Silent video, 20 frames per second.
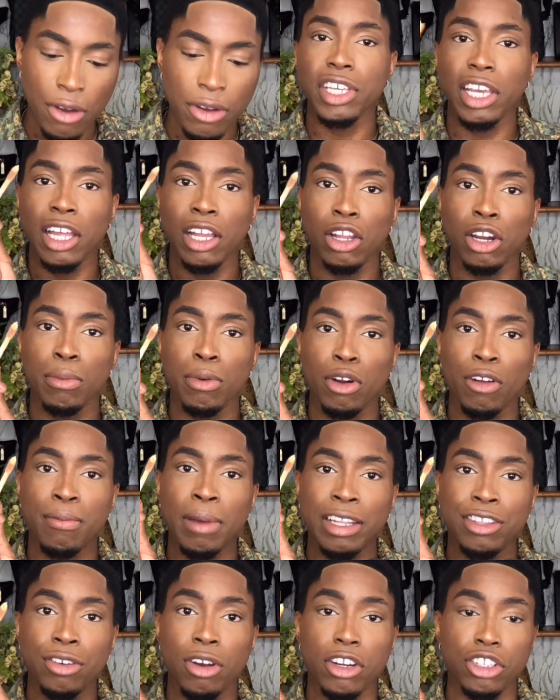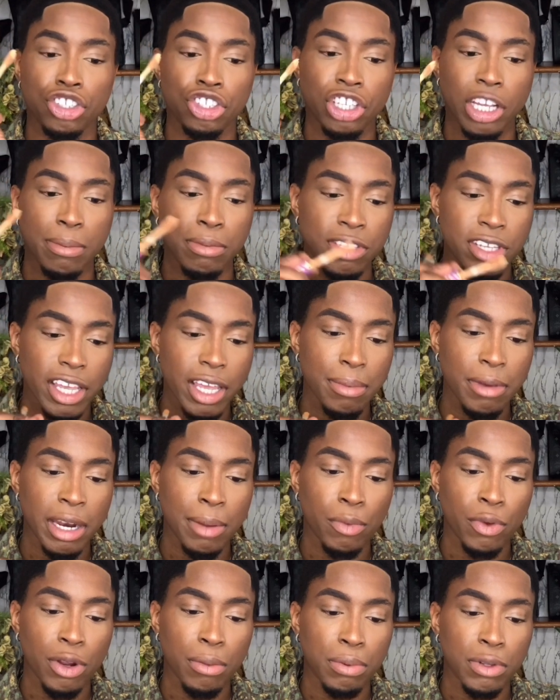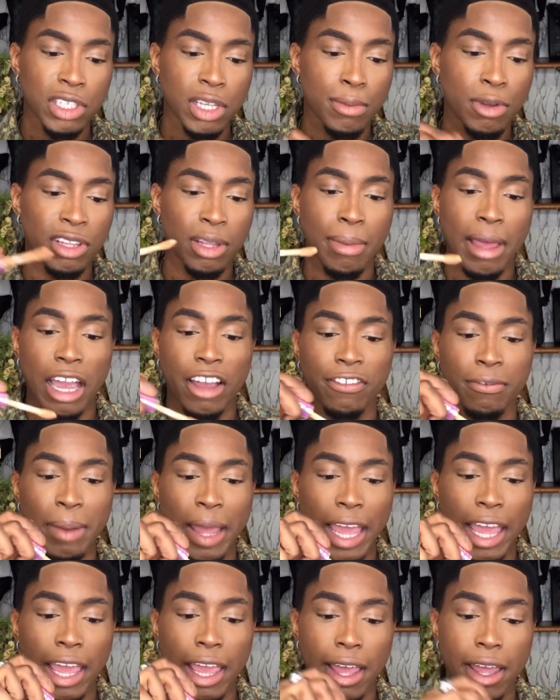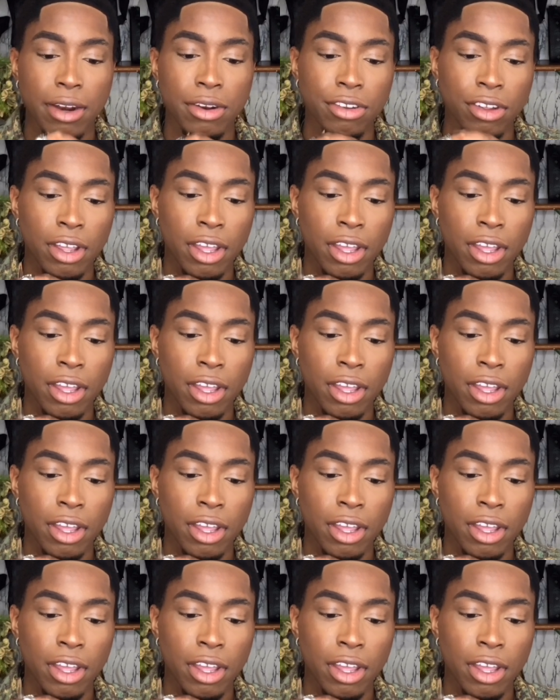Take a little bit of my Tarte Shape Tape, and I'm gonna put some on the back of my hand.